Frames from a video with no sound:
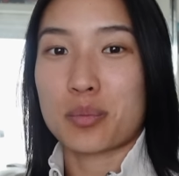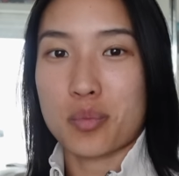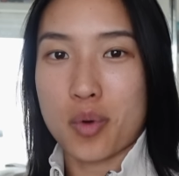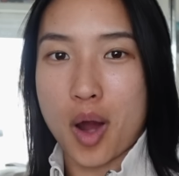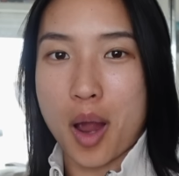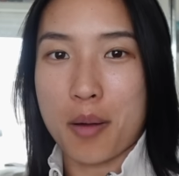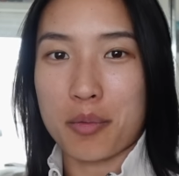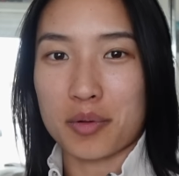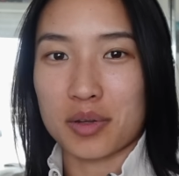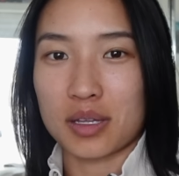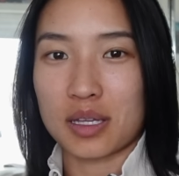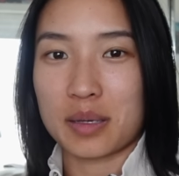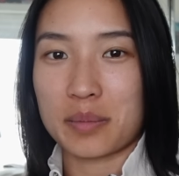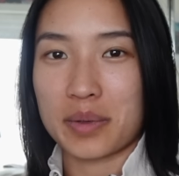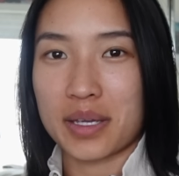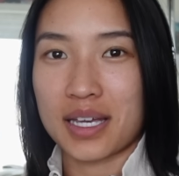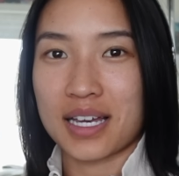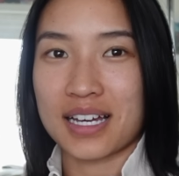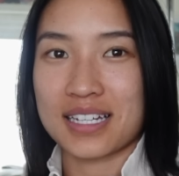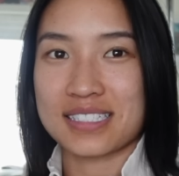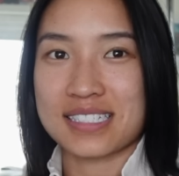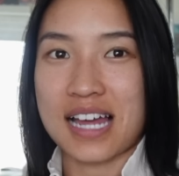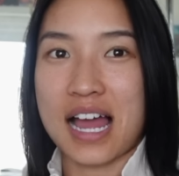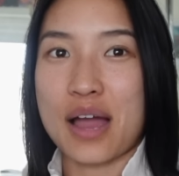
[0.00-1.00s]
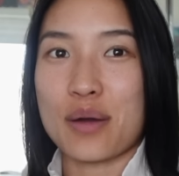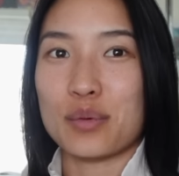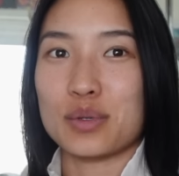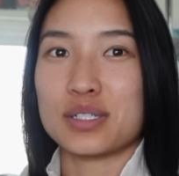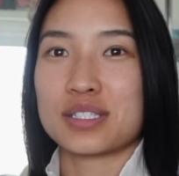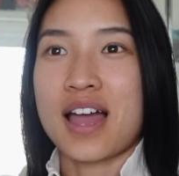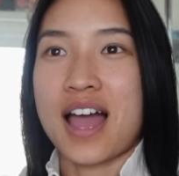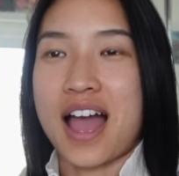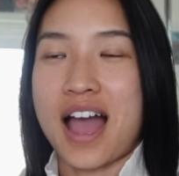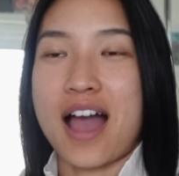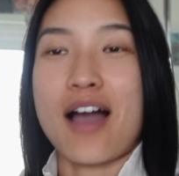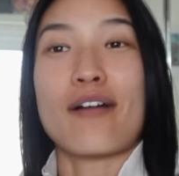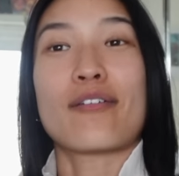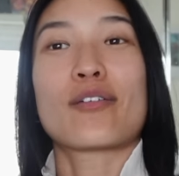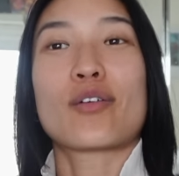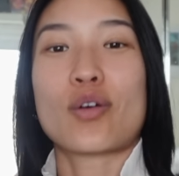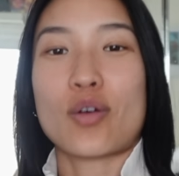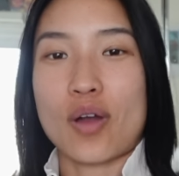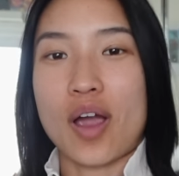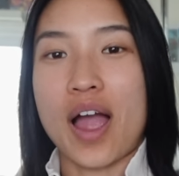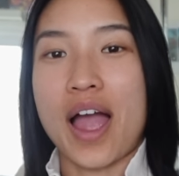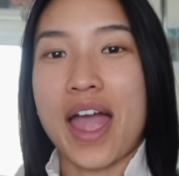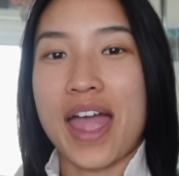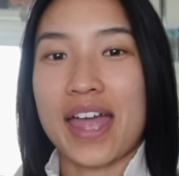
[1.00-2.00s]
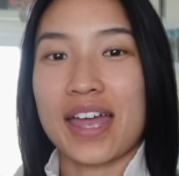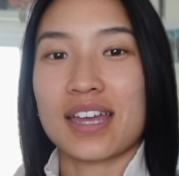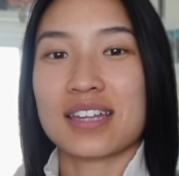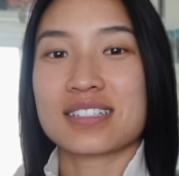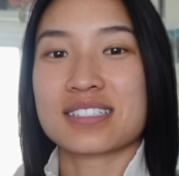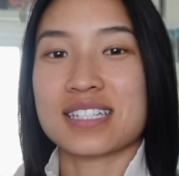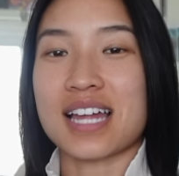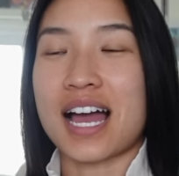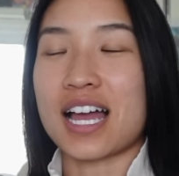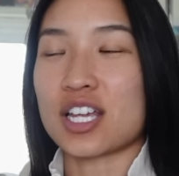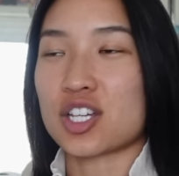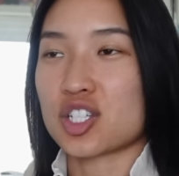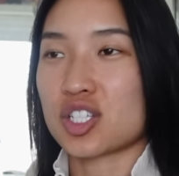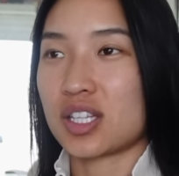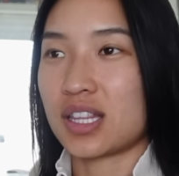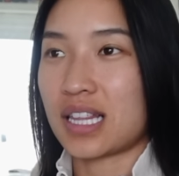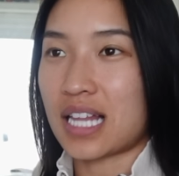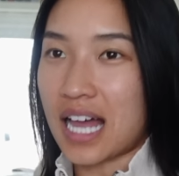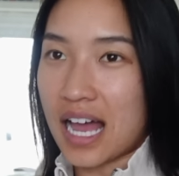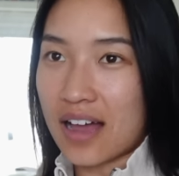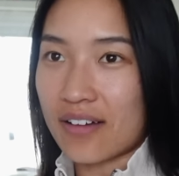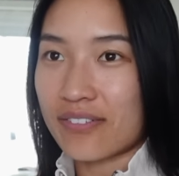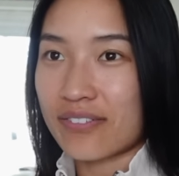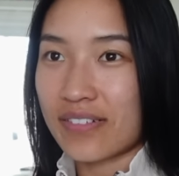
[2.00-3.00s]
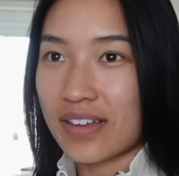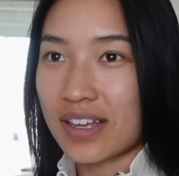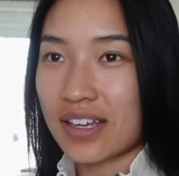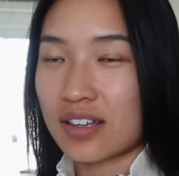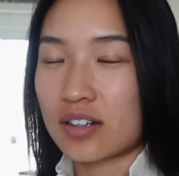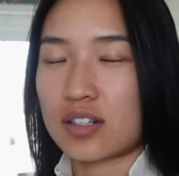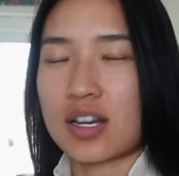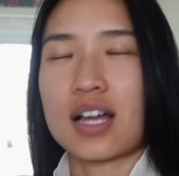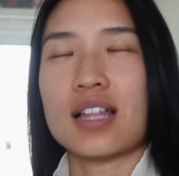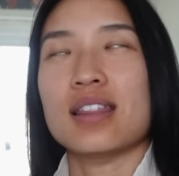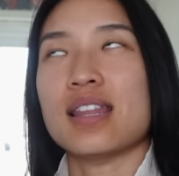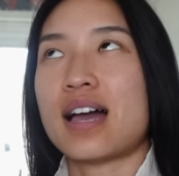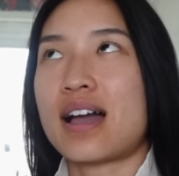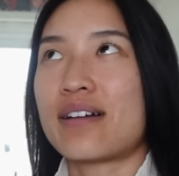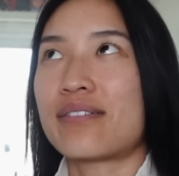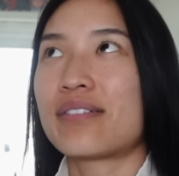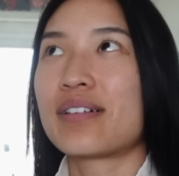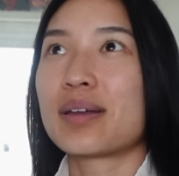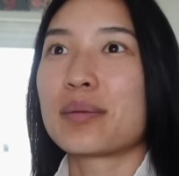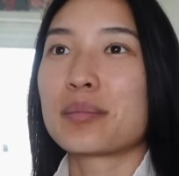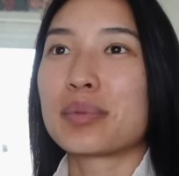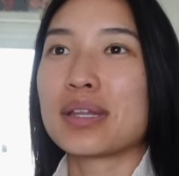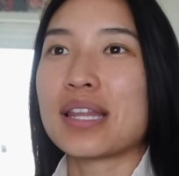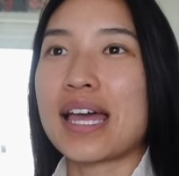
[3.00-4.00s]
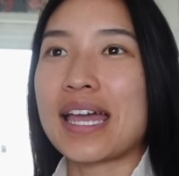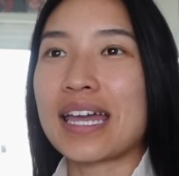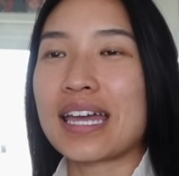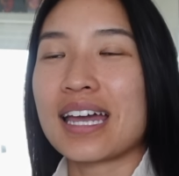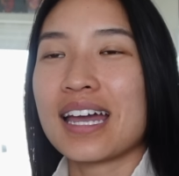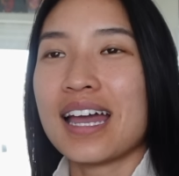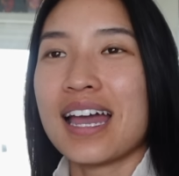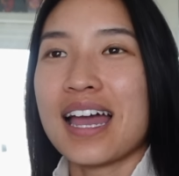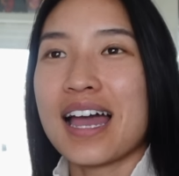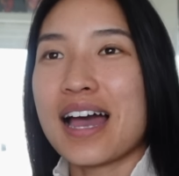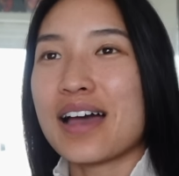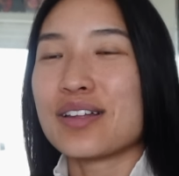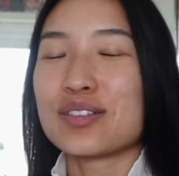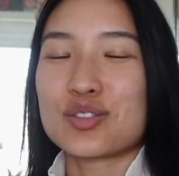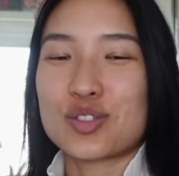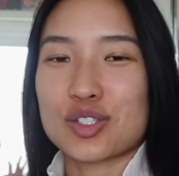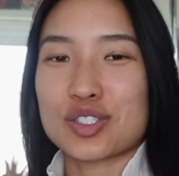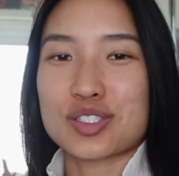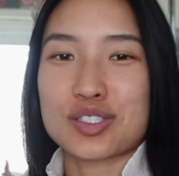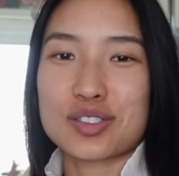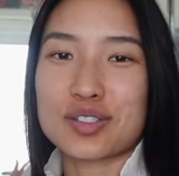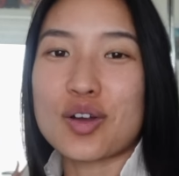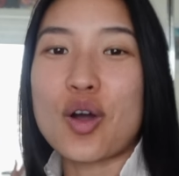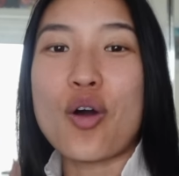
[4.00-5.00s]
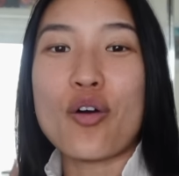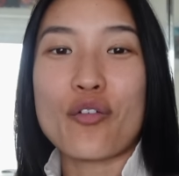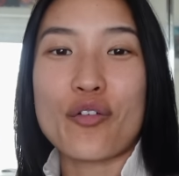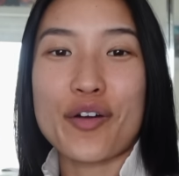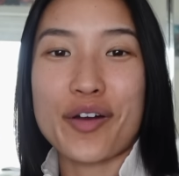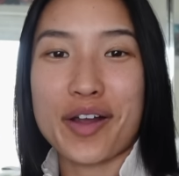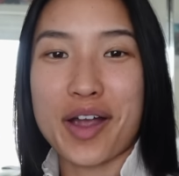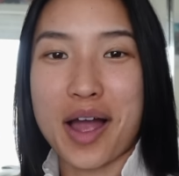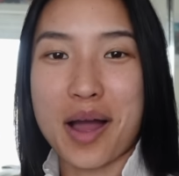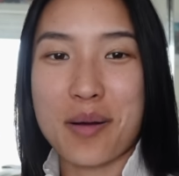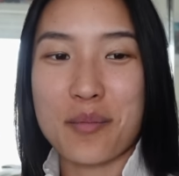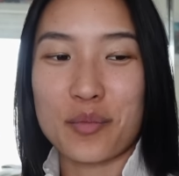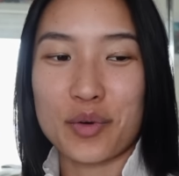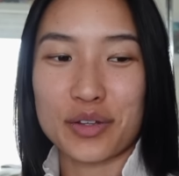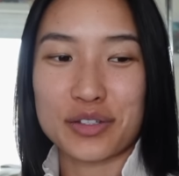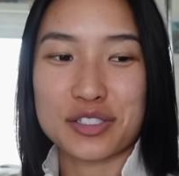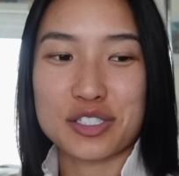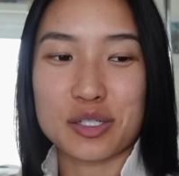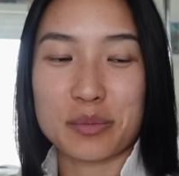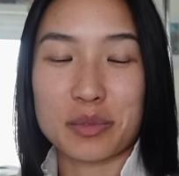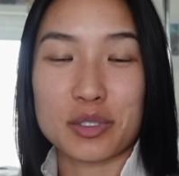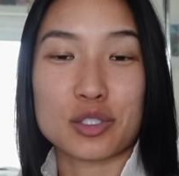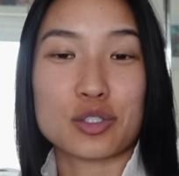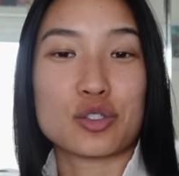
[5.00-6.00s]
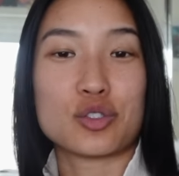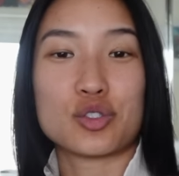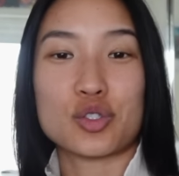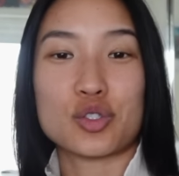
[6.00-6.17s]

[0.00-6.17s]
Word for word: properly because I was half crying slash laughing, not laughing, but like just overcome with so much